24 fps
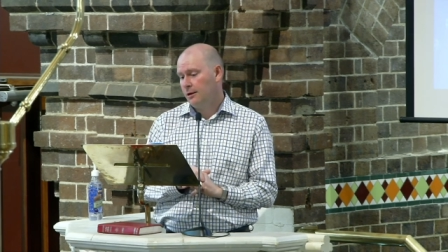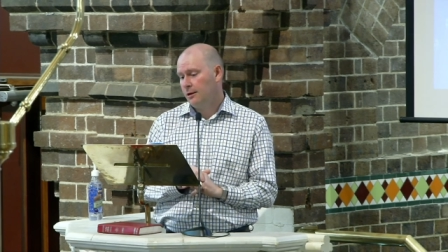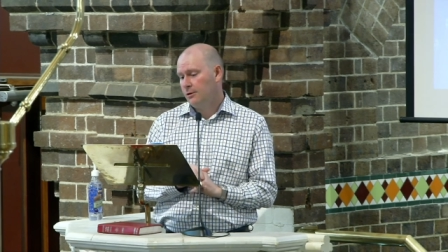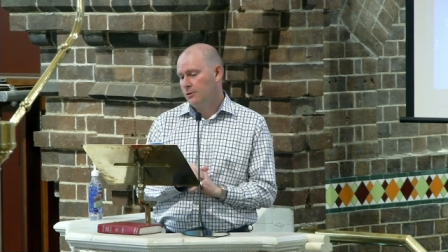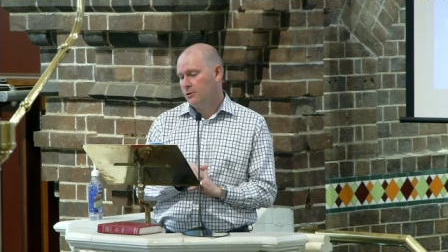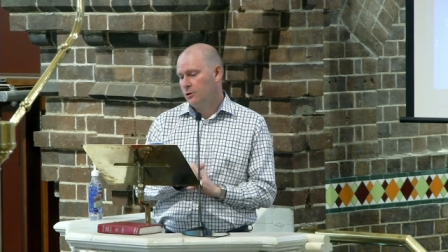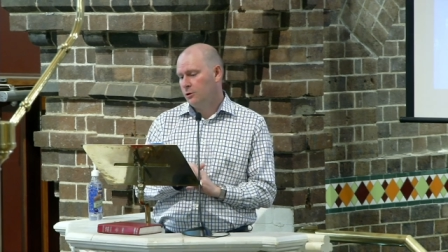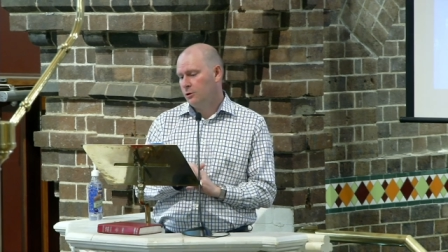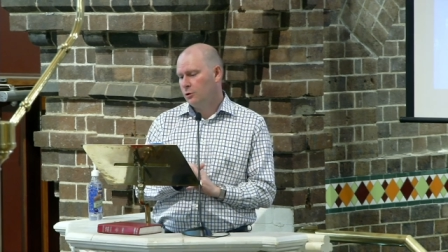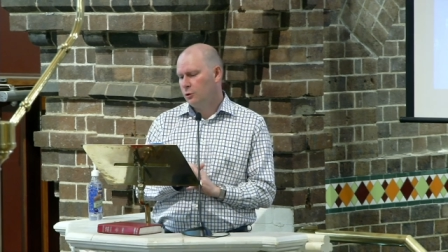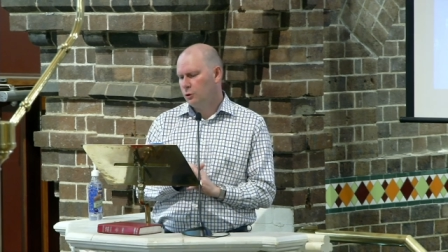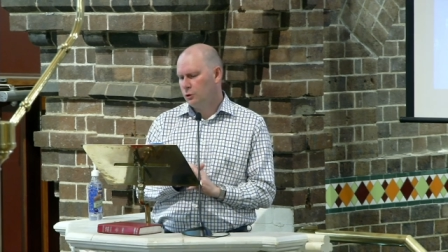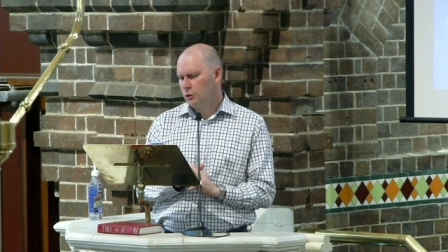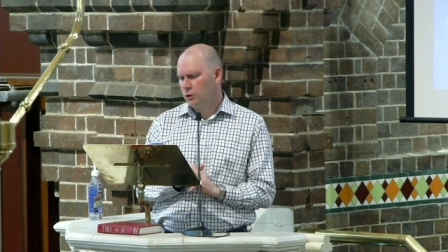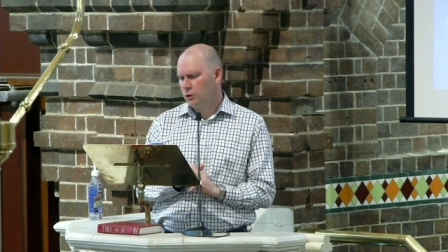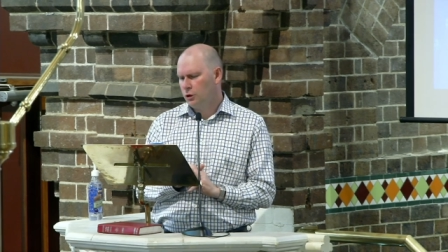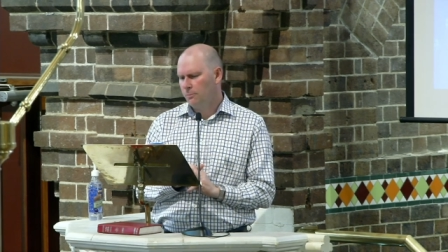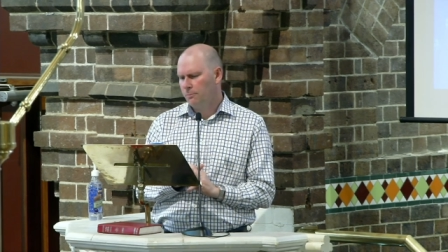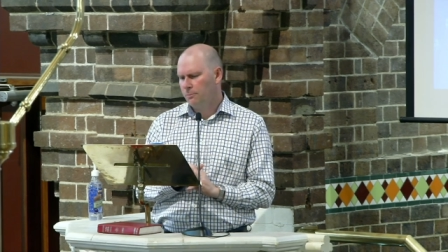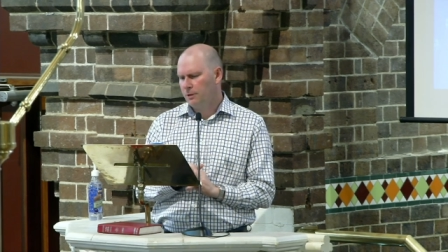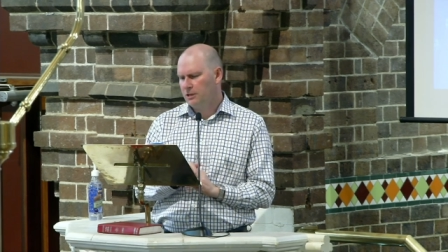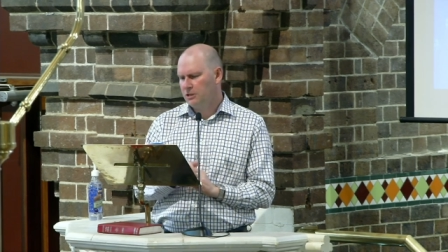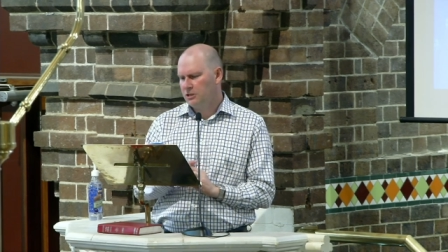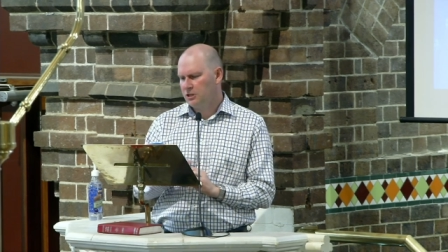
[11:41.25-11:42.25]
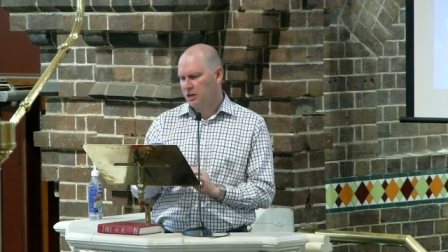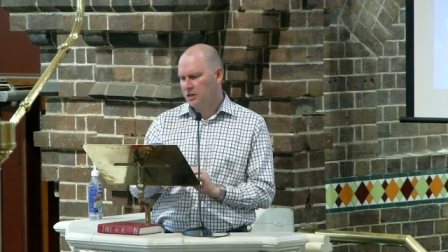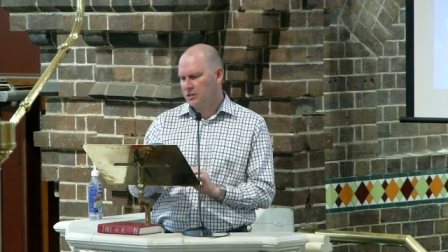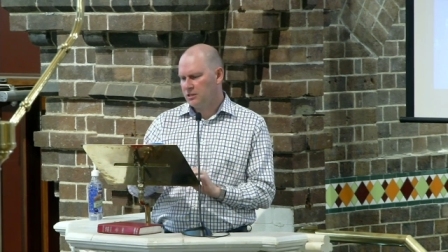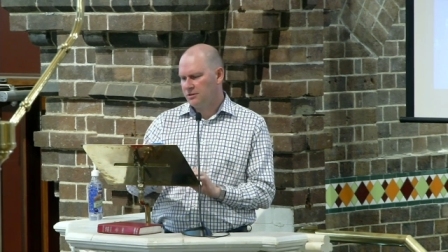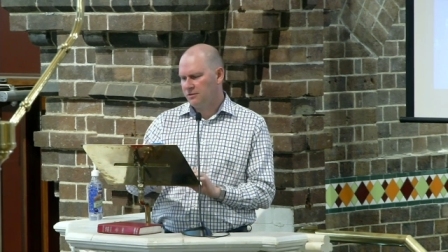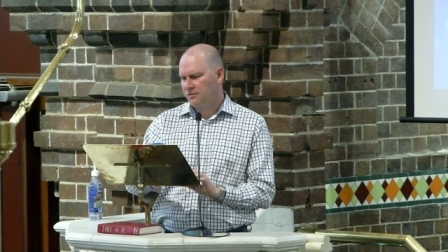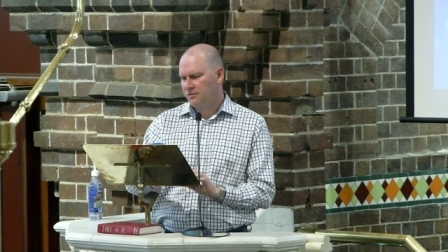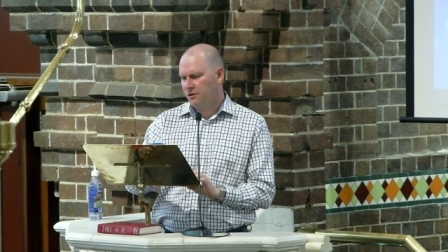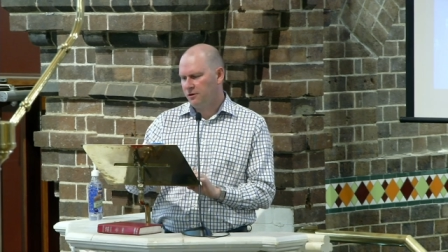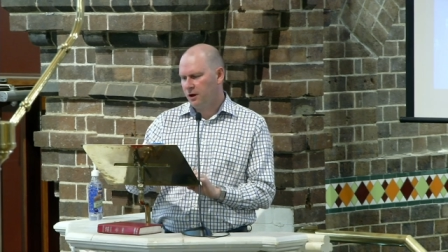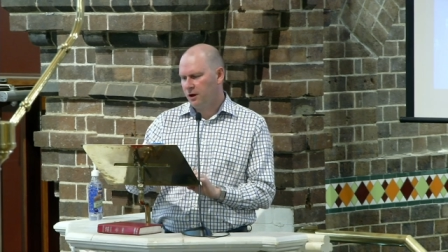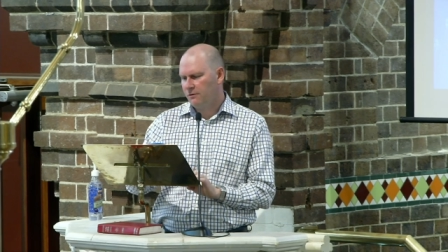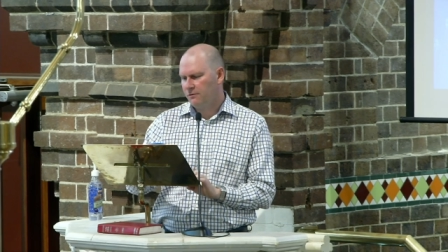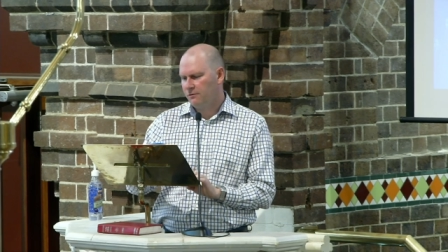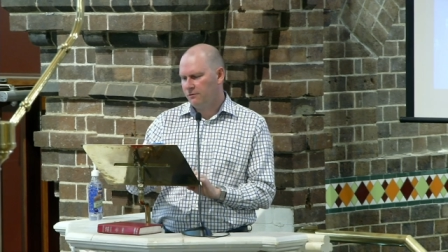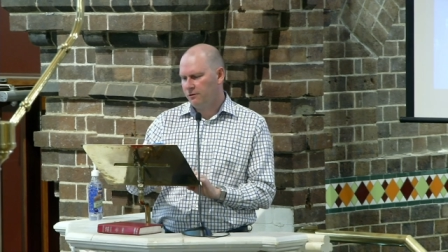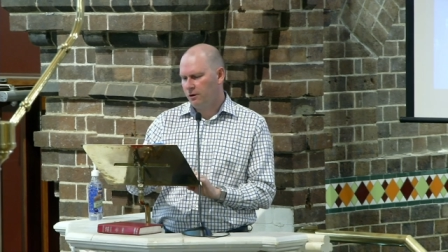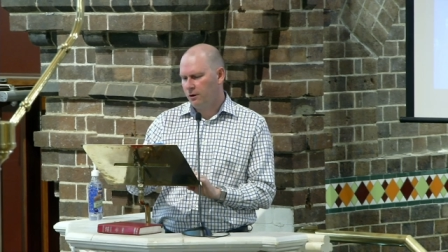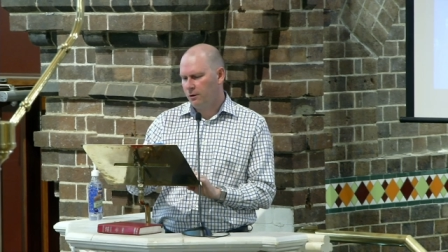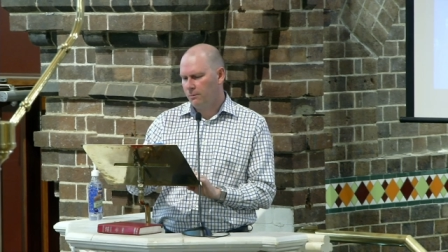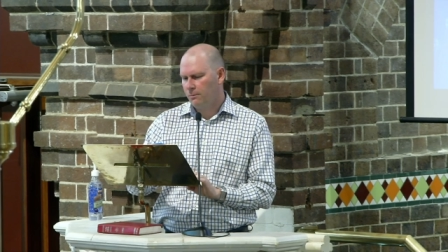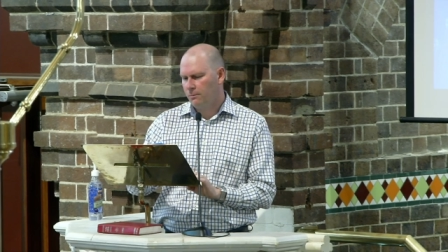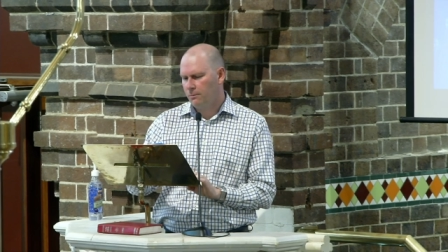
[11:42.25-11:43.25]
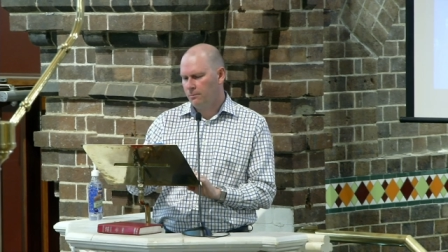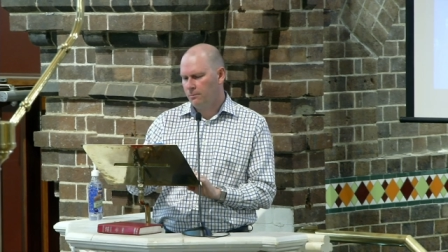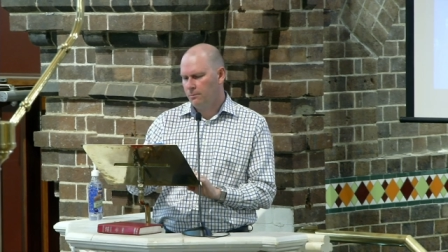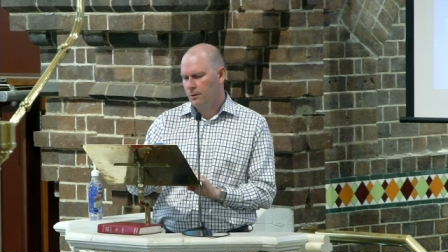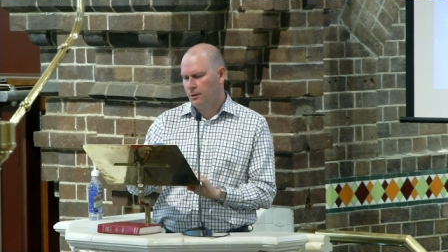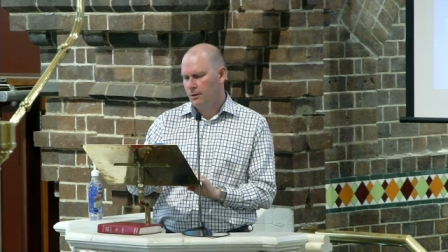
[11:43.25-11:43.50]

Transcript: you could not be justified from